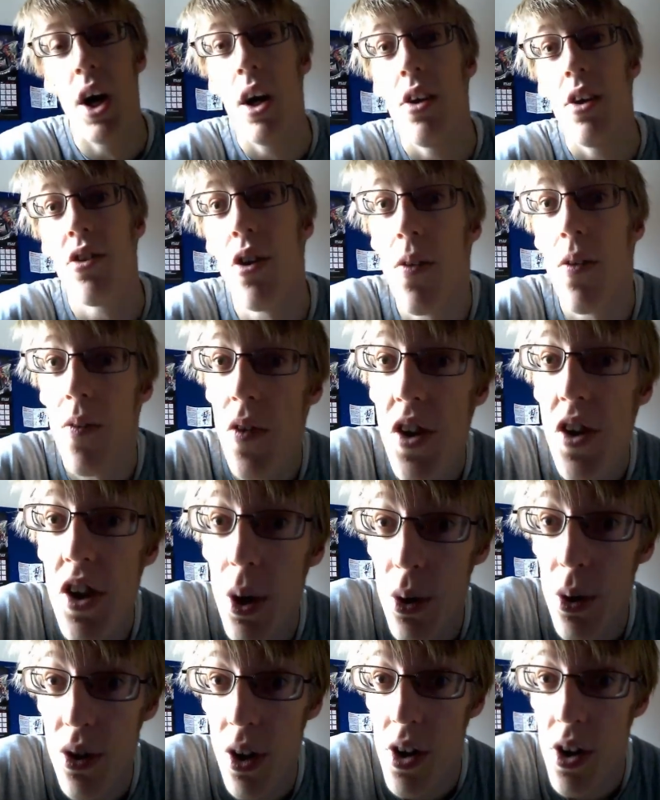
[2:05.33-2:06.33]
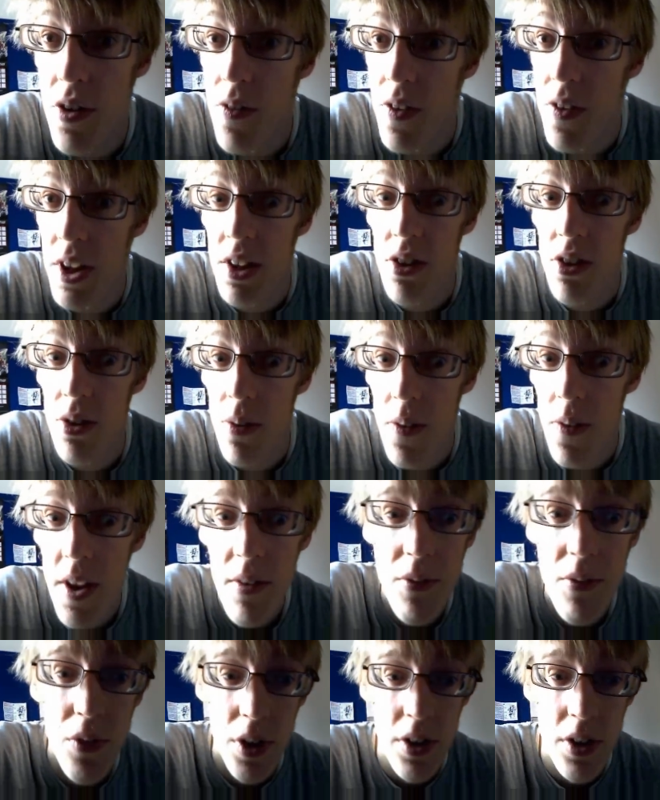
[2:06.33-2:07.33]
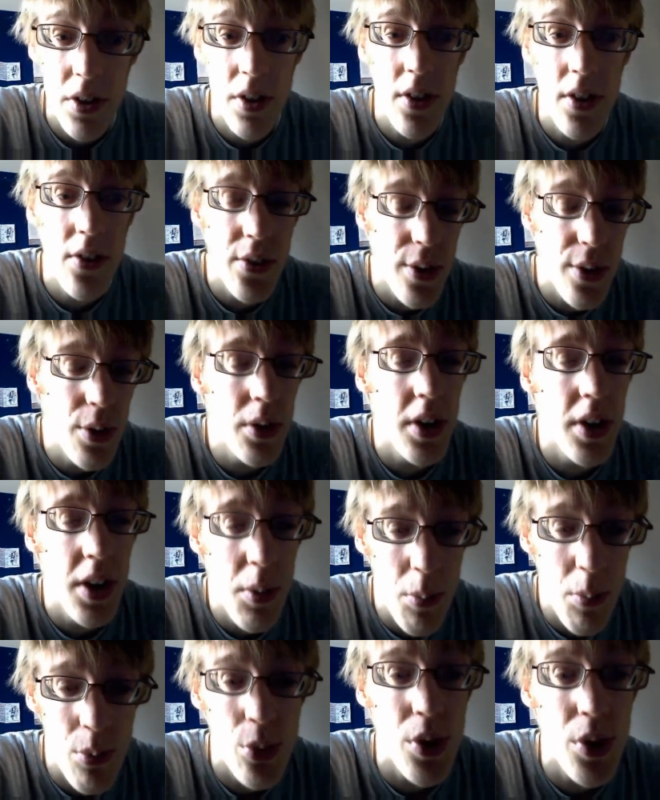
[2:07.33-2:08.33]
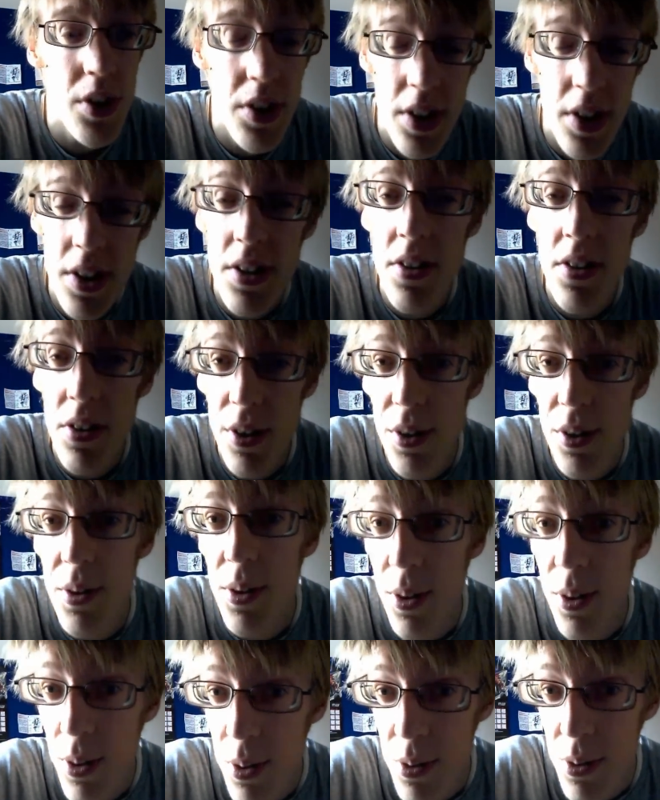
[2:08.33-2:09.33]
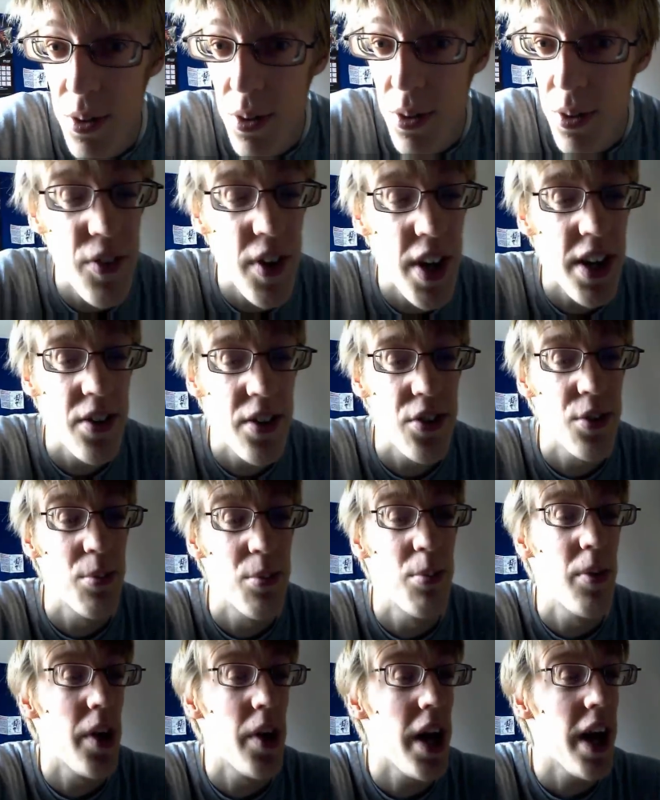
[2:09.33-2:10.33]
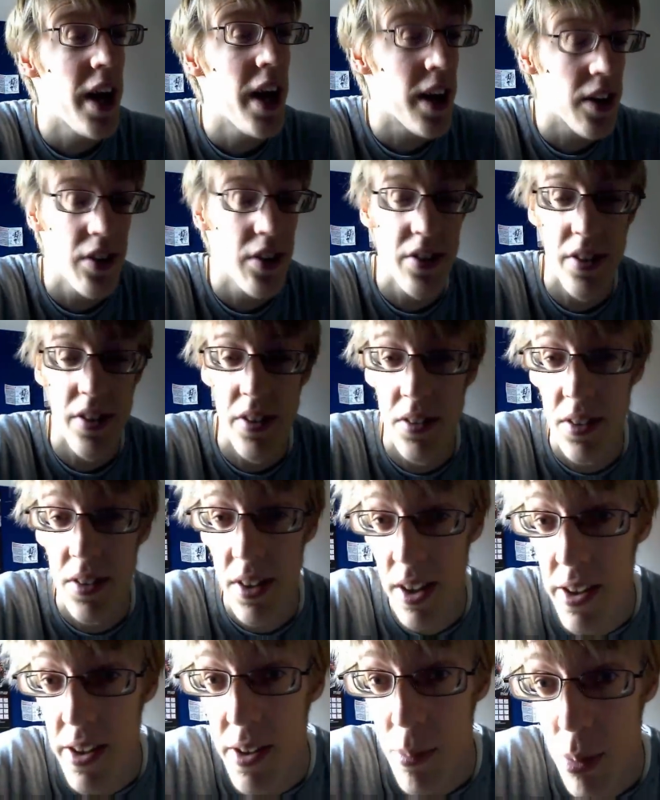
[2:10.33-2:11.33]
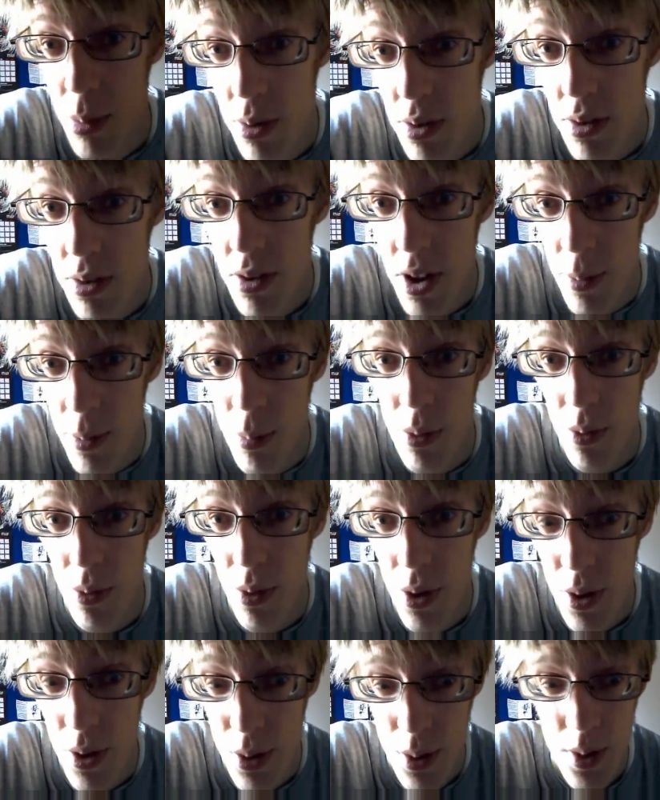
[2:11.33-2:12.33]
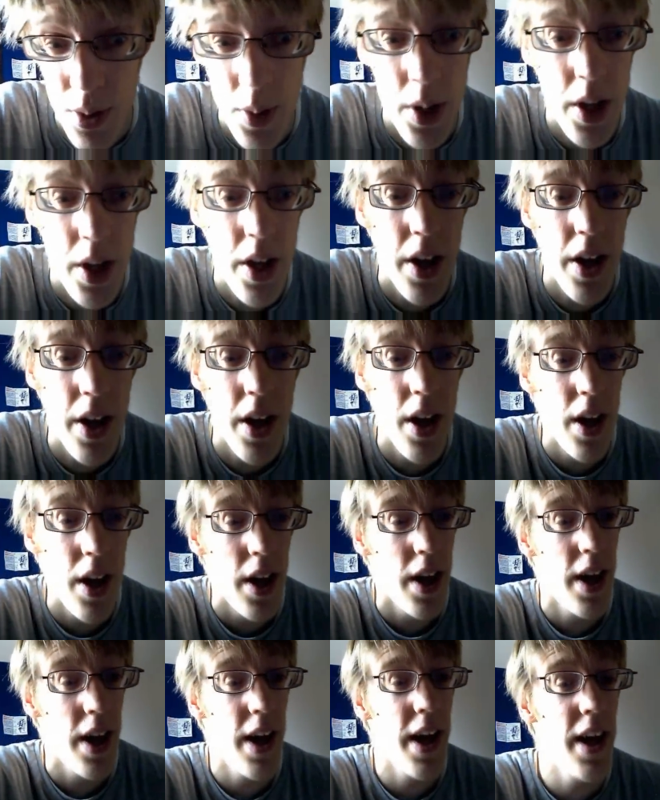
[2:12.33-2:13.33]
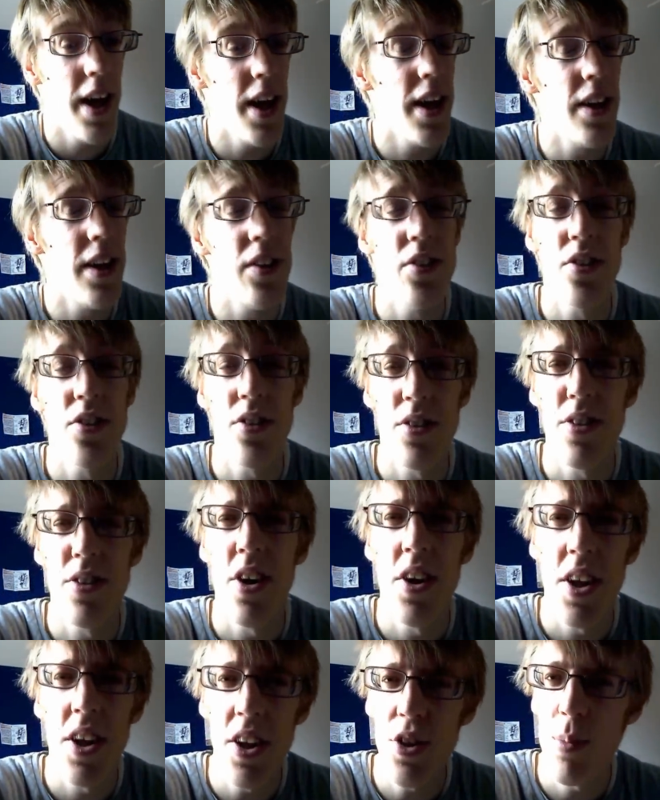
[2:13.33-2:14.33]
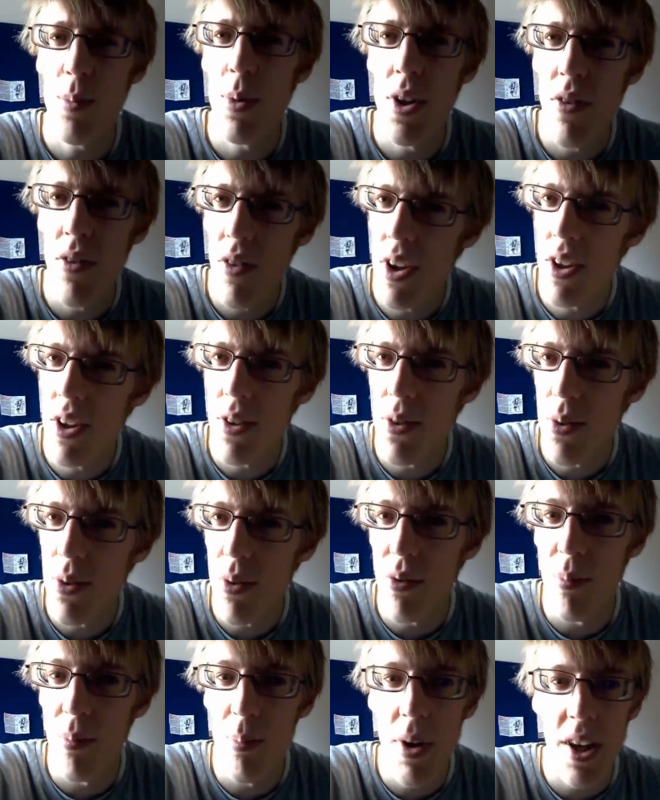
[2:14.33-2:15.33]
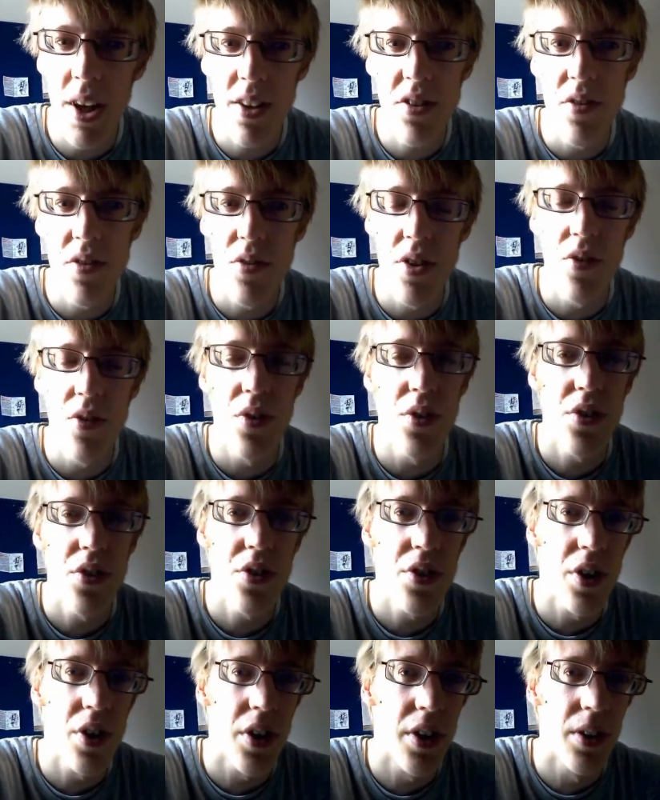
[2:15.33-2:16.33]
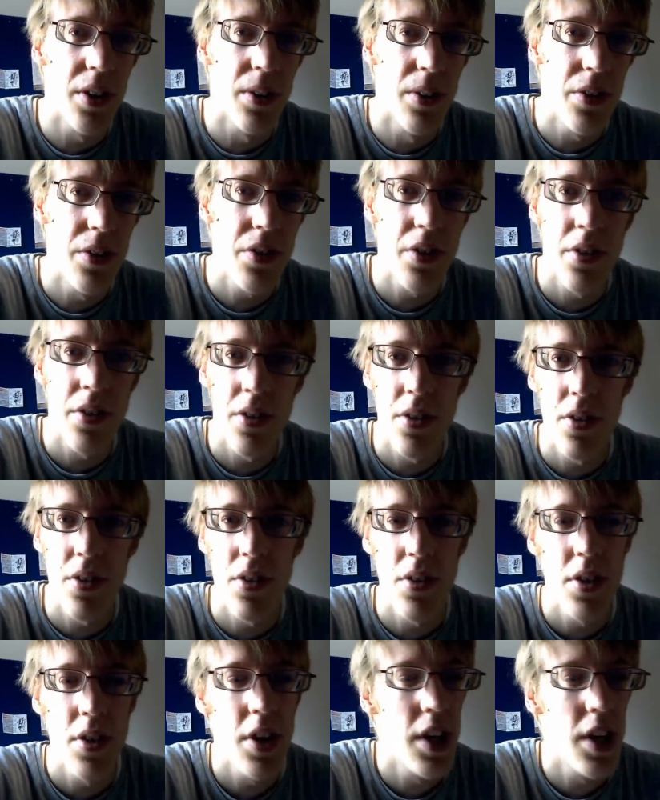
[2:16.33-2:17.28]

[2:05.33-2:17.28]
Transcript: So the video side of things on that front is looking pretty darn good. I've had some excellent clips come through. It's turning out to be a really good sort of mix of different styles and